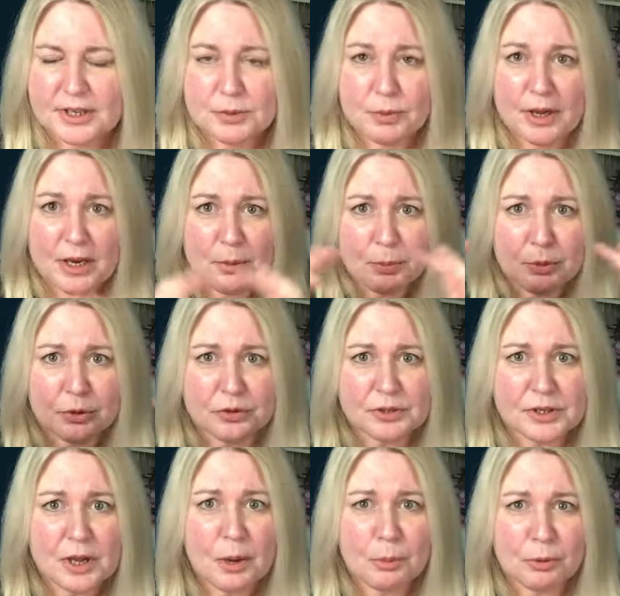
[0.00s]
It's where you
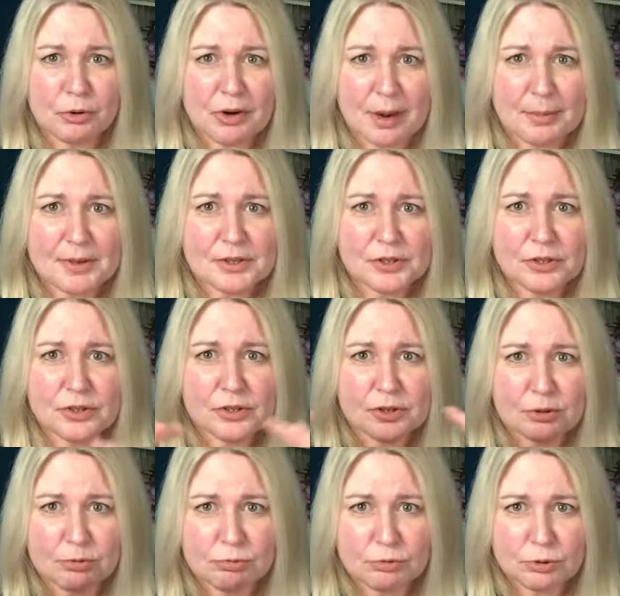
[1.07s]
put
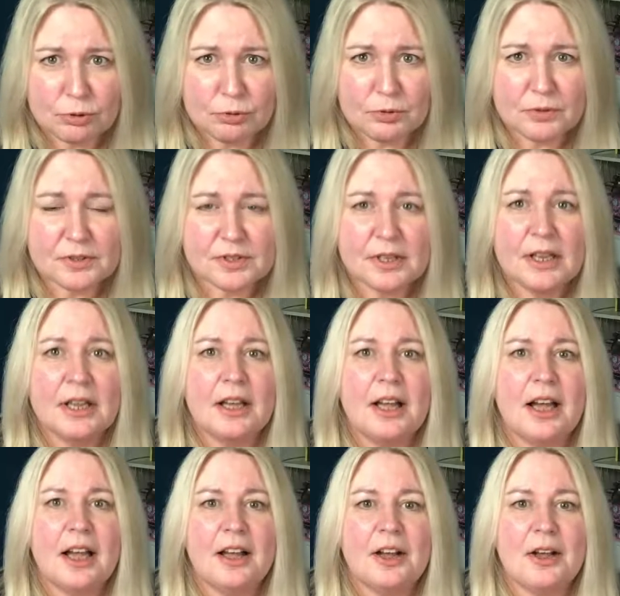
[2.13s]
parameters and rules
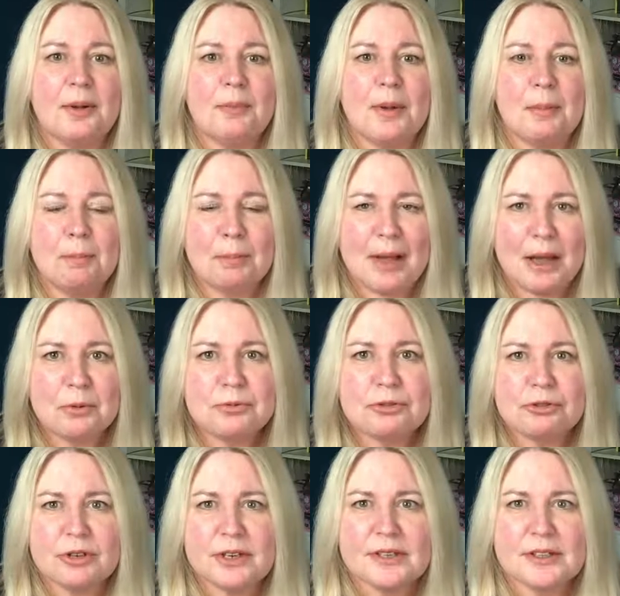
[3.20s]
and
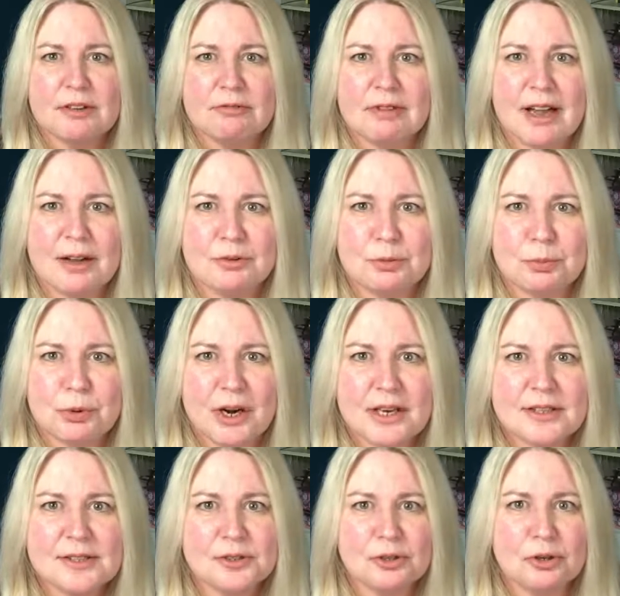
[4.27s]
boundaries around
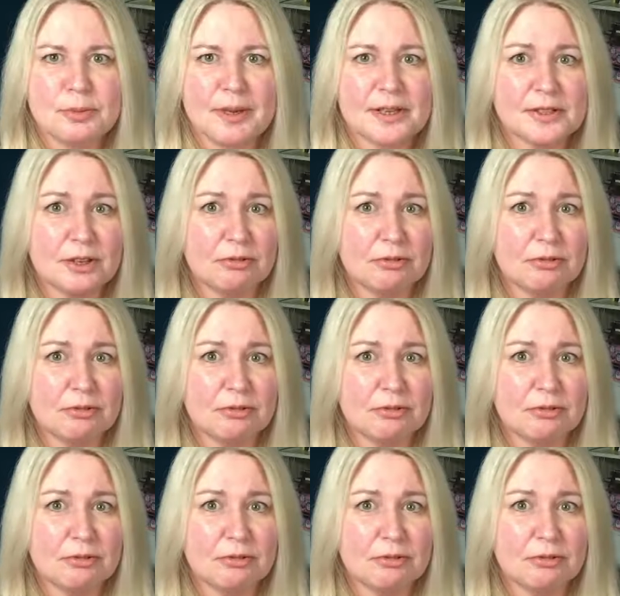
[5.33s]
brainstorming.